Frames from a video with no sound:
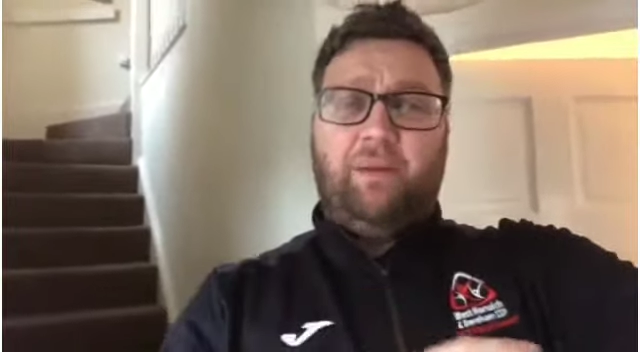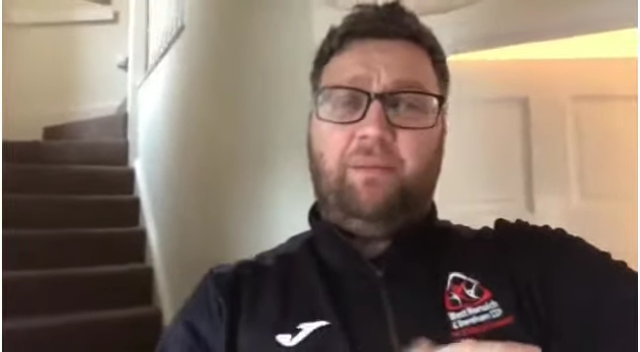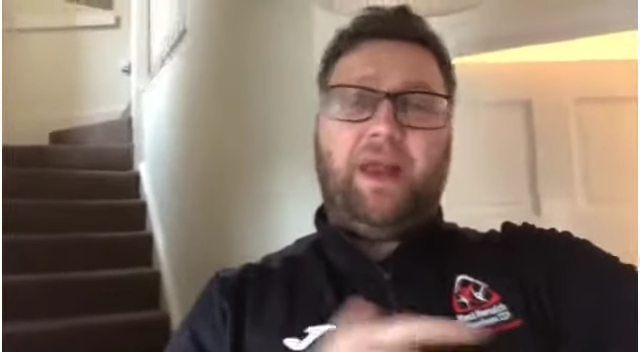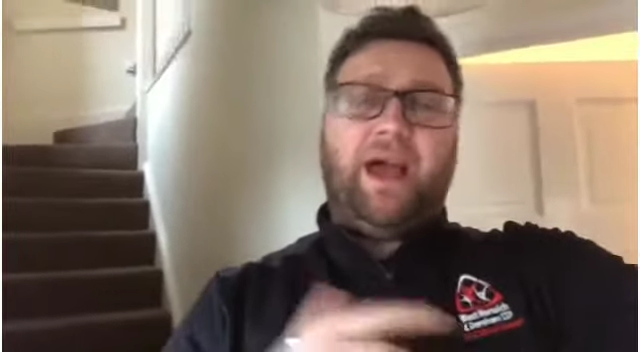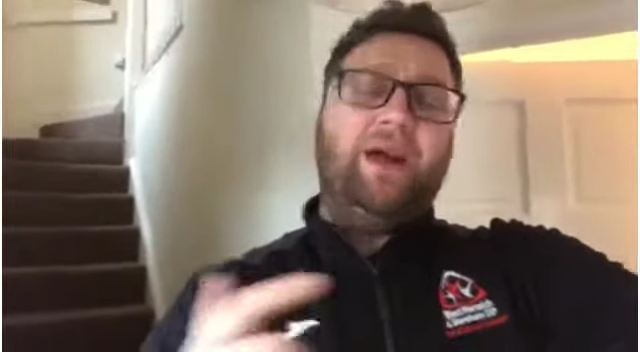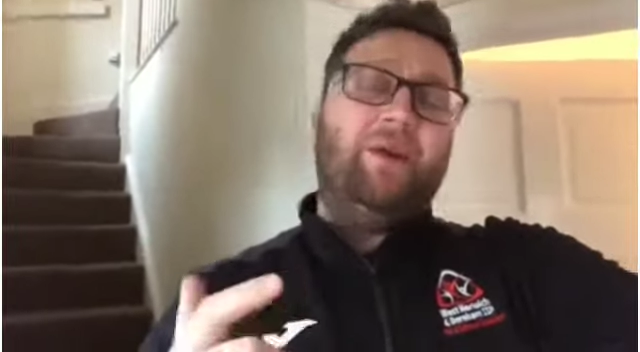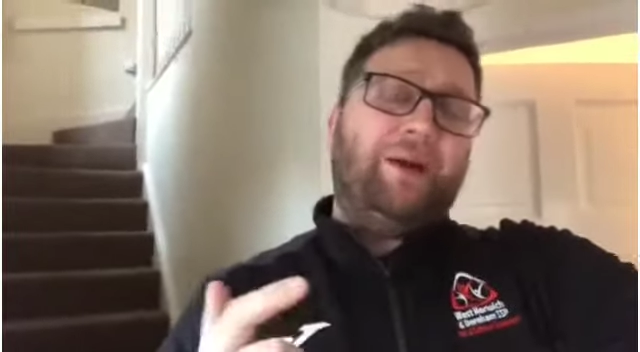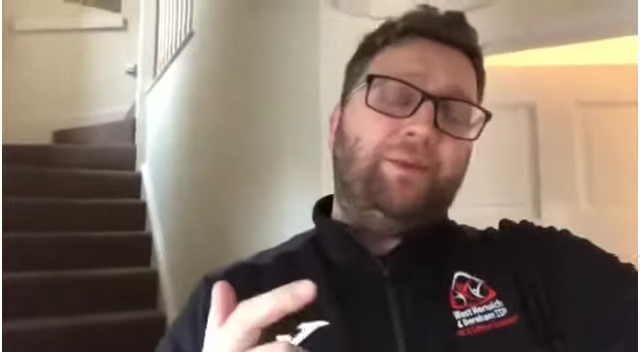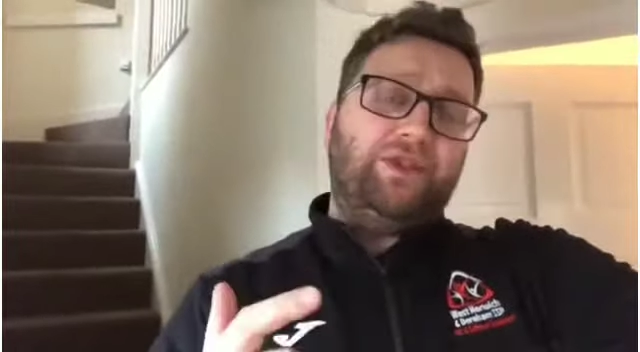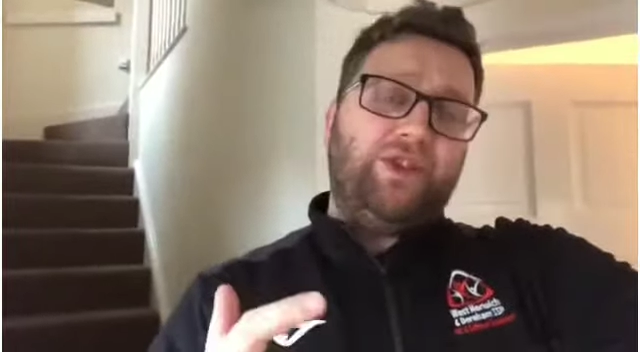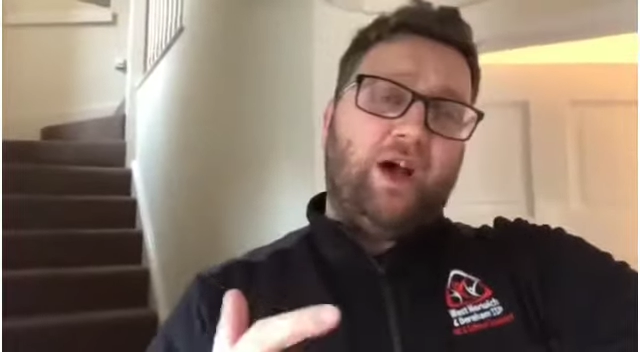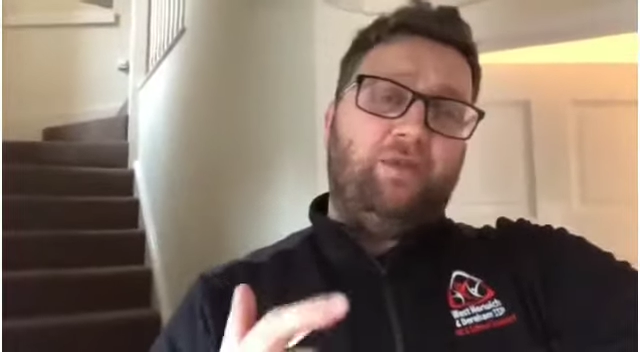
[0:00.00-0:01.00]
play around with
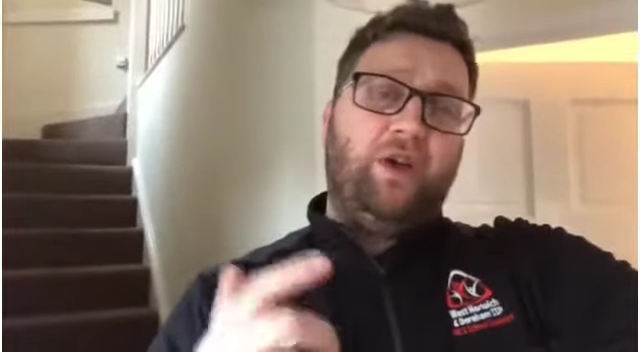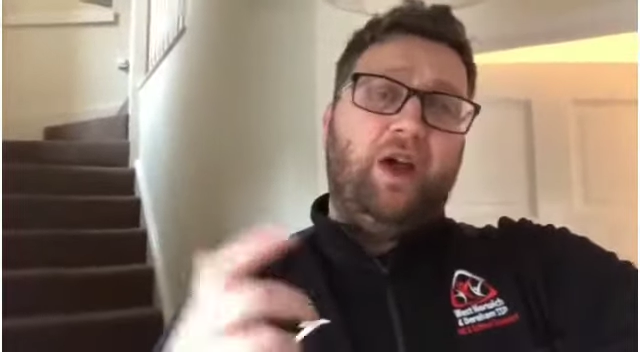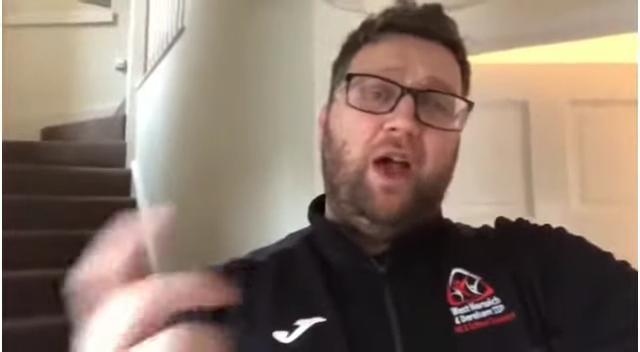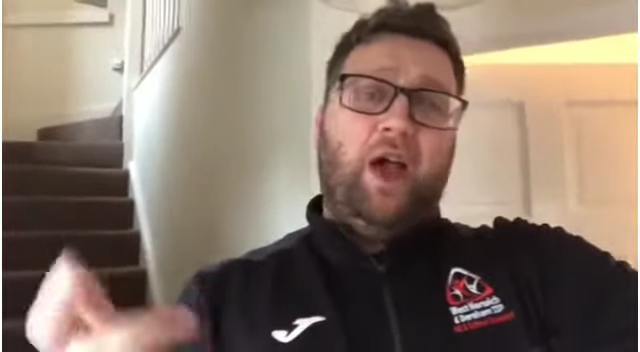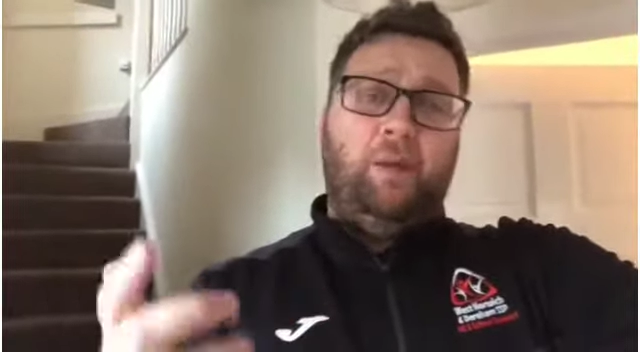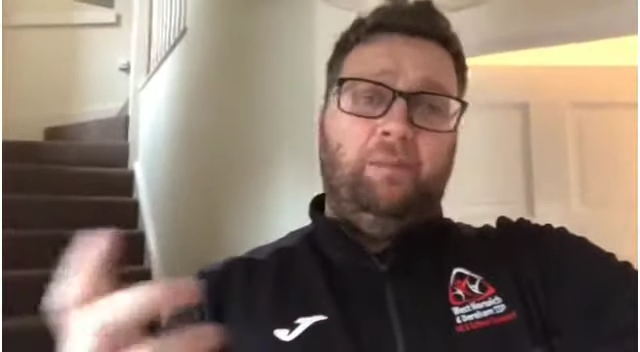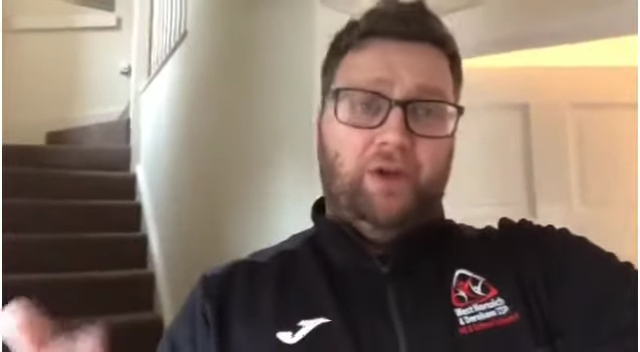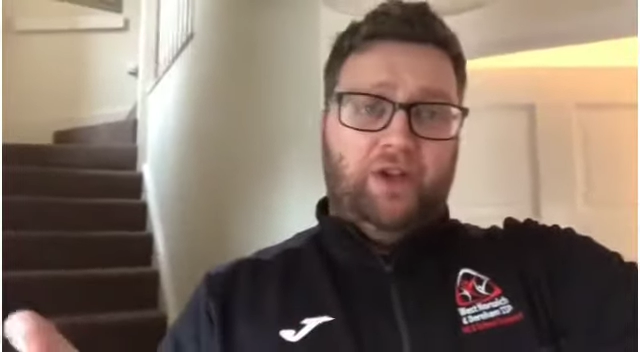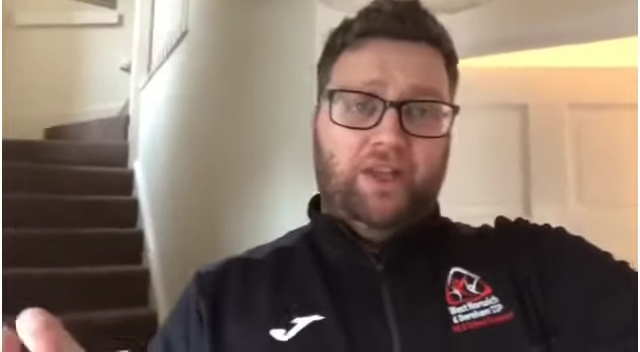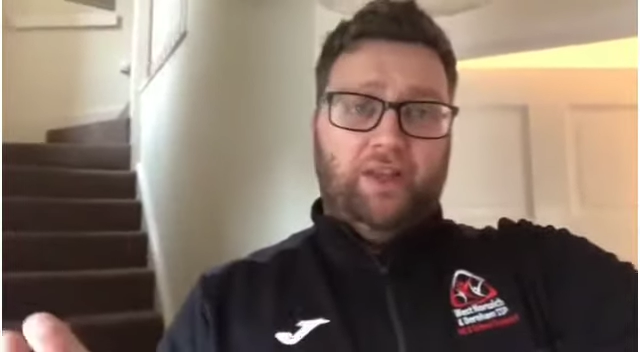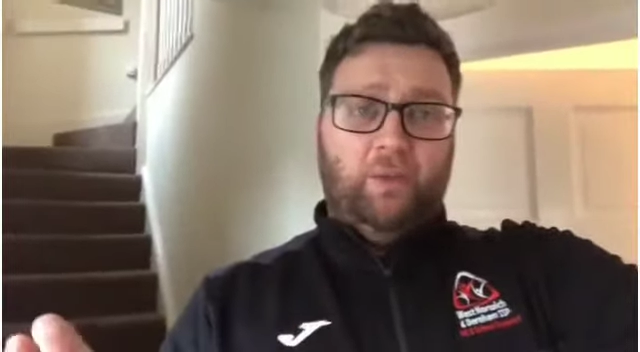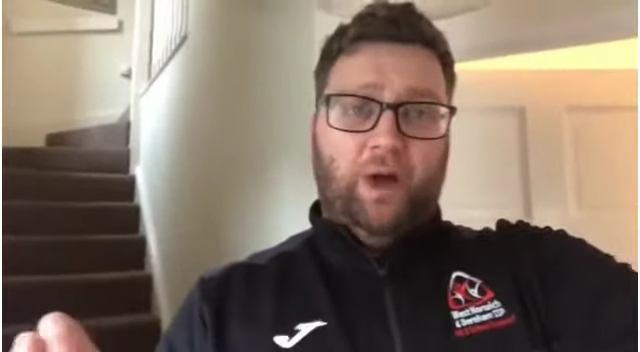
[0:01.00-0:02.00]
stuff and put it in
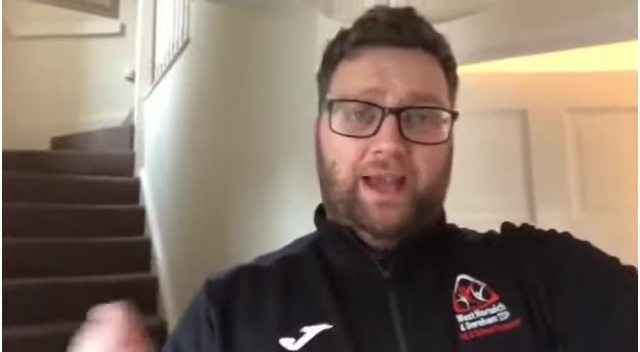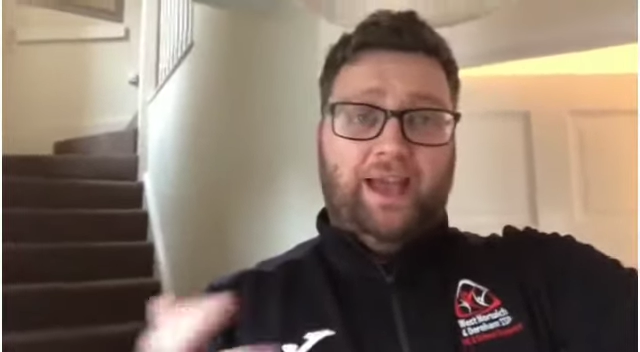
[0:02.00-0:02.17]
the way.